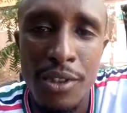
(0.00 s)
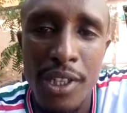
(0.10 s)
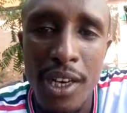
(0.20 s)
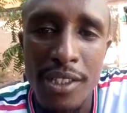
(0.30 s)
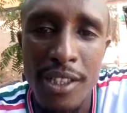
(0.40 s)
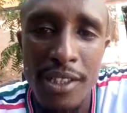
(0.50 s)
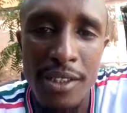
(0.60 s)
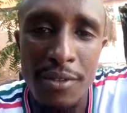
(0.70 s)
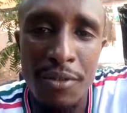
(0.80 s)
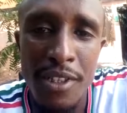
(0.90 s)
challenges
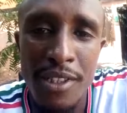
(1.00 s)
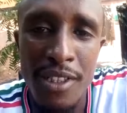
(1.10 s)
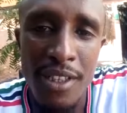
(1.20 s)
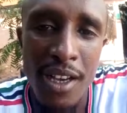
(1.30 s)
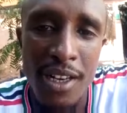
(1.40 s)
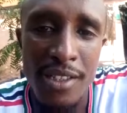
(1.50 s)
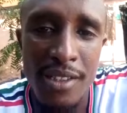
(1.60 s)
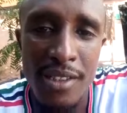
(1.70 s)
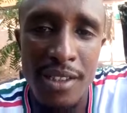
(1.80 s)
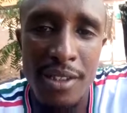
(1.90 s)
facing girls
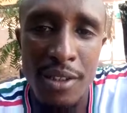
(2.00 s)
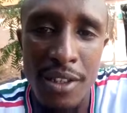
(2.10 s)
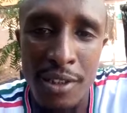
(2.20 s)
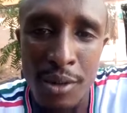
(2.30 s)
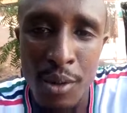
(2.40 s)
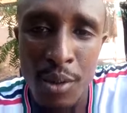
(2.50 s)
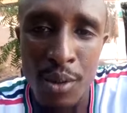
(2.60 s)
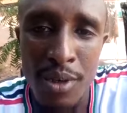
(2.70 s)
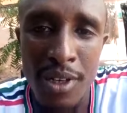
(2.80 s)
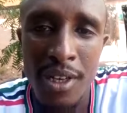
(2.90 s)
in
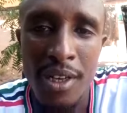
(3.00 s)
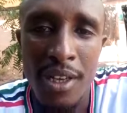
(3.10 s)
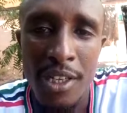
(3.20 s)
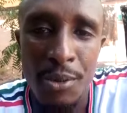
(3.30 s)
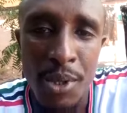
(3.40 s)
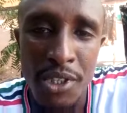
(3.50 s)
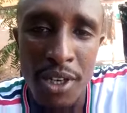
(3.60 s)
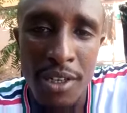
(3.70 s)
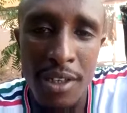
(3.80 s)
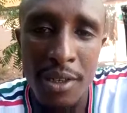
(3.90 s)
school,
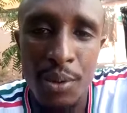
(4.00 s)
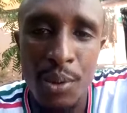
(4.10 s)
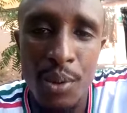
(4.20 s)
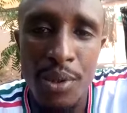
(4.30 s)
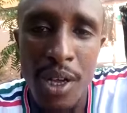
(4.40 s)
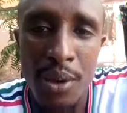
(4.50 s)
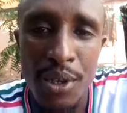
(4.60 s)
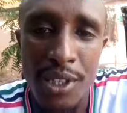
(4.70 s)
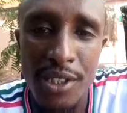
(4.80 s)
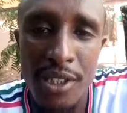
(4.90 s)
especially who now
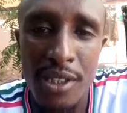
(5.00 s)
reach